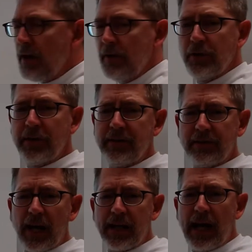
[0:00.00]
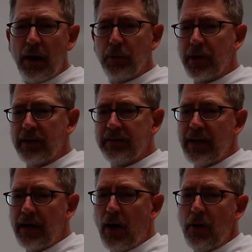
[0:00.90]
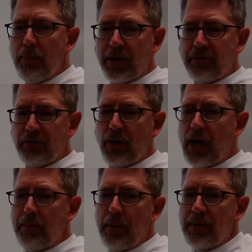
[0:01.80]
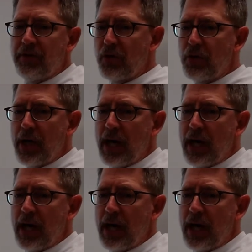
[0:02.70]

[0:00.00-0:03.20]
So this is kind of how we're going to set our picture up. I'm going to show you how